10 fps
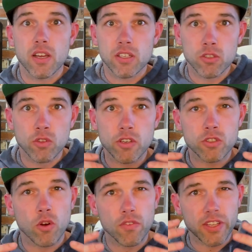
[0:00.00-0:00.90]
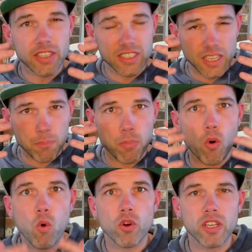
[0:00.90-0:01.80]
You learned all of like these
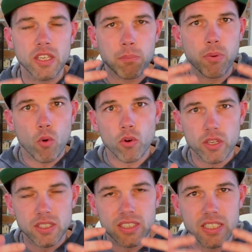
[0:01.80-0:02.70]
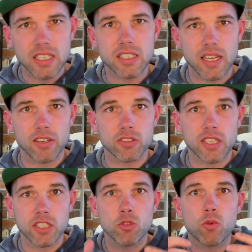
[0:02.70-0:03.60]
important details
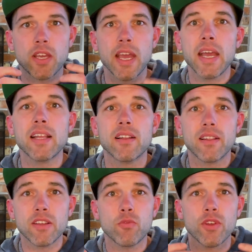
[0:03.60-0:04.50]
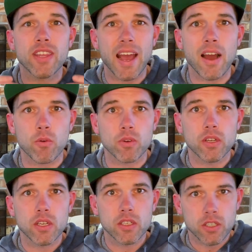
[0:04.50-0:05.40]
that you can't live without
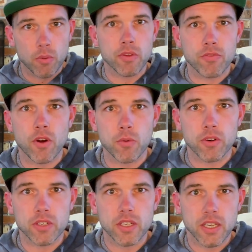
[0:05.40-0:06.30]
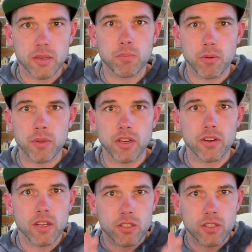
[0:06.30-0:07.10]
going forward in Premiere.